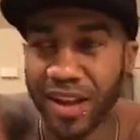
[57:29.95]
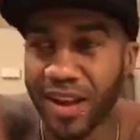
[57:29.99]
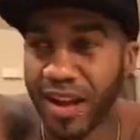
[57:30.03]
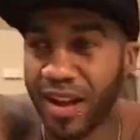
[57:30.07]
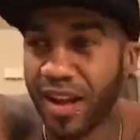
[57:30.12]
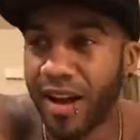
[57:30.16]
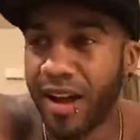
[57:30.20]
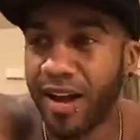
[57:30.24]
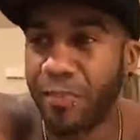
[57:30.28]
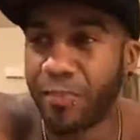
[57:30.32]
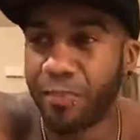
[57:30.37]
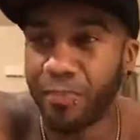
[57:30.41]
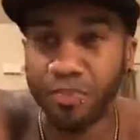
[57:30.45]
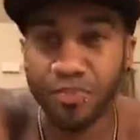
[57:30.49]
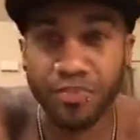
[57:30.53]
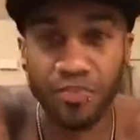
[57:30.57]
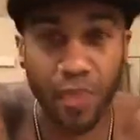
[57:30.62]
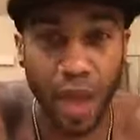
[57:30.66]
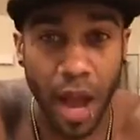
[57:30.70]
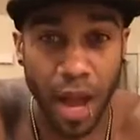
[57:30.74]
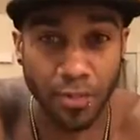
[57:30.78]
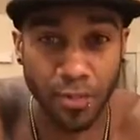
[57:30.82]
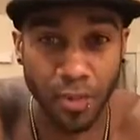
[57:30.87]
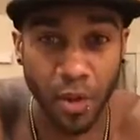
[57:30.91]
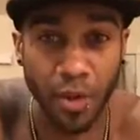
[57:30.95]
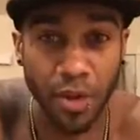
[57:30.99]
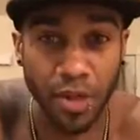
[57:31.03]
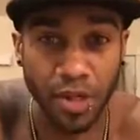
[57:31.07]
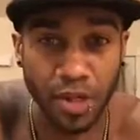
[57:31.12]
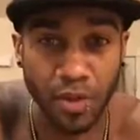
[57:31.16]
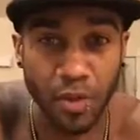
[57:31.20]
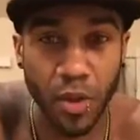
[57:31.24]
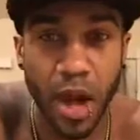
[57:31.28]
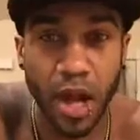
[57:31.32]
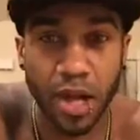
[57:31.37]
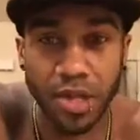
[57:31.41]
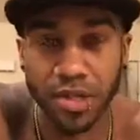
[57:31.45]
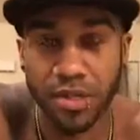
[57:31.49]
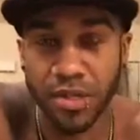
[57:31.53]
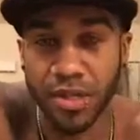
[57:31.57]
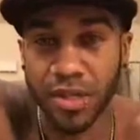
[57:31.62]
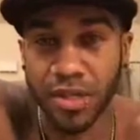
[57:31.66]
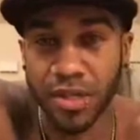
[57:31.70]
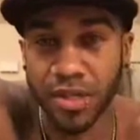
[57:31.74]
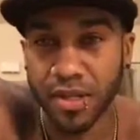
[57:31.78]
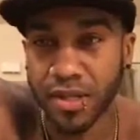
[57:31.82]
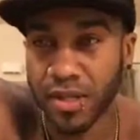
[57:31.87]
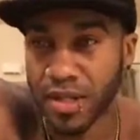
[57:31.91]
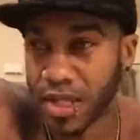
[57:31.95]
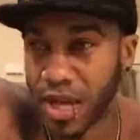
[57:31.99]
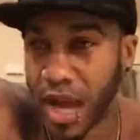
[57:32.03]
I'm going to actually